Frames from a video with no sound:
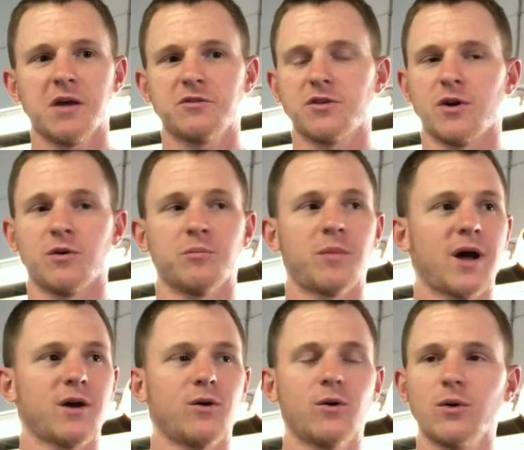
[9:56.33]
So
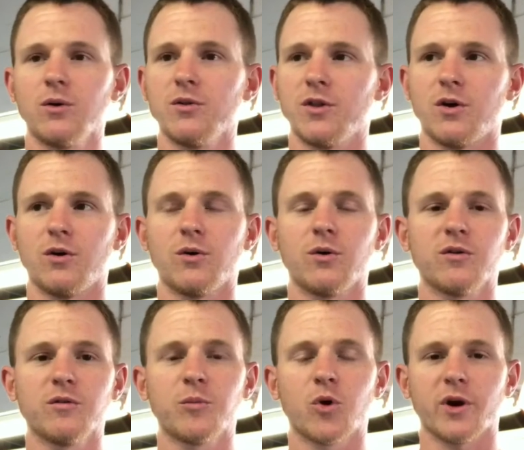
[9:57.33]
the
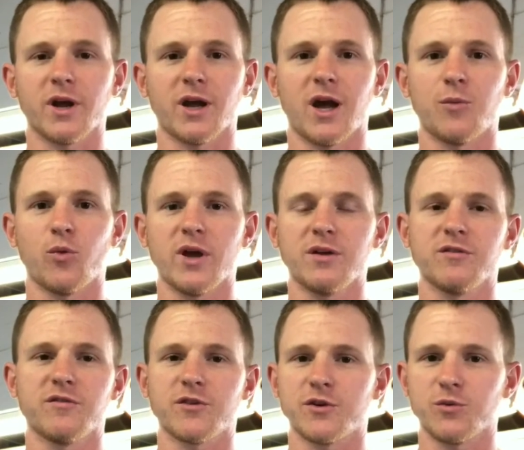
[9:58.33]
whole morning I'm waiting
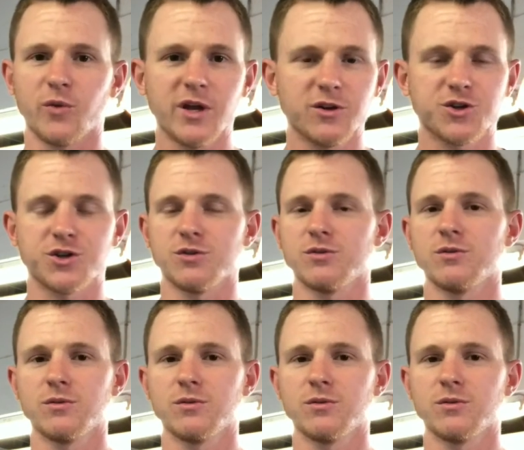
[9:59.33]
to shoot,